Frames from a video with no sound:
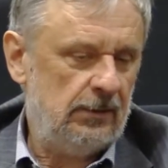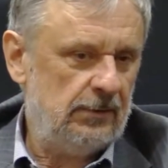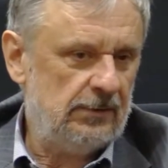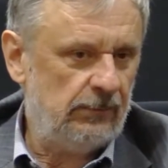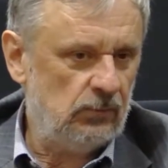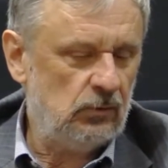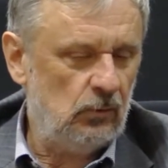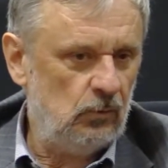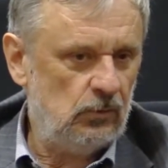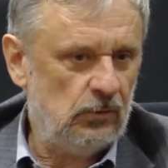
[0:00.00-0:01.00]
and some
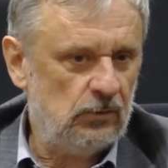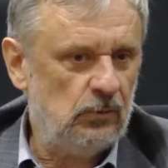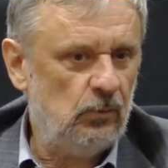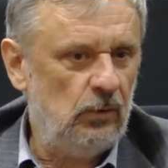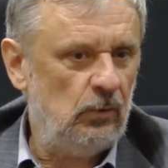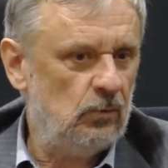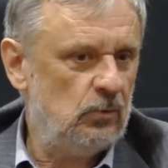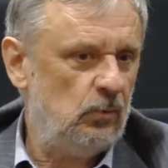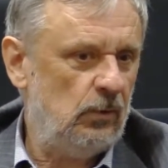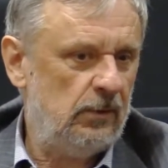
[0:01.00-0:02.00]
solutions we
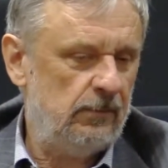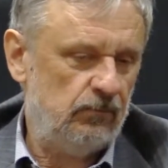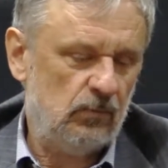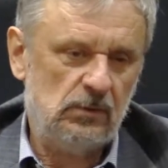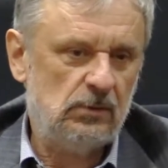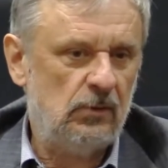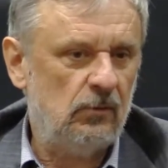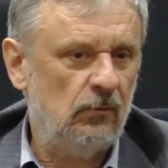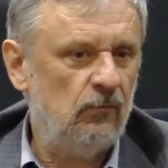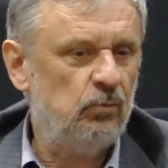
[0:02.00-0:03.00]
use were
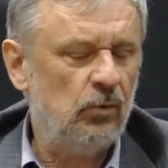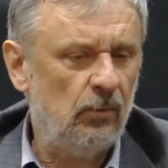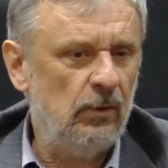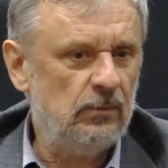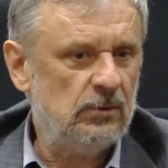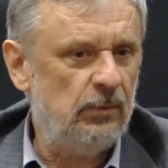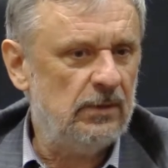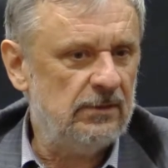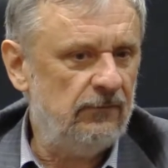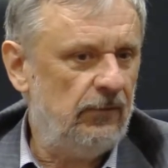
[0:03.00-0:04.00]
sort of problem
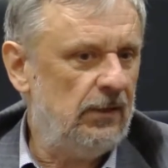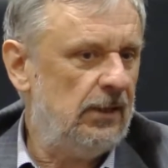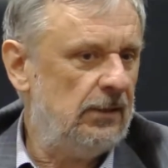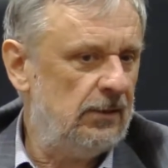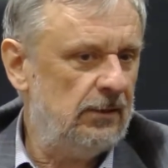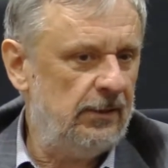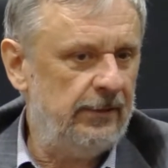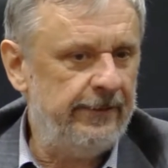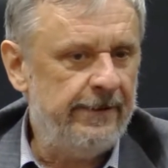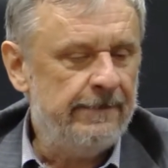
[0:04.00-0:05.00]
specific rather
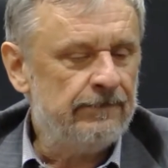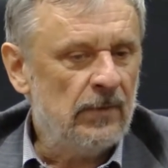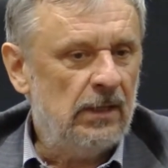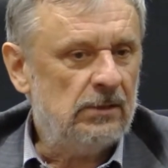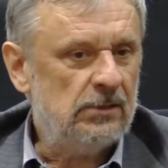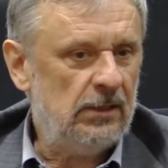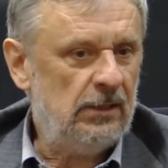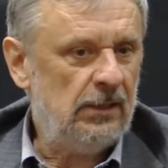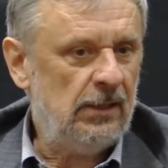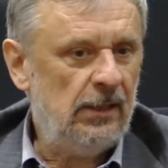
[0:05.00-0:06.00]
than
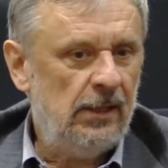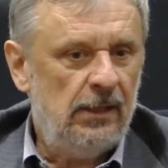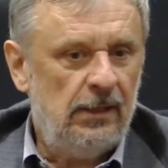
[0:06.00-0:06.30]
general.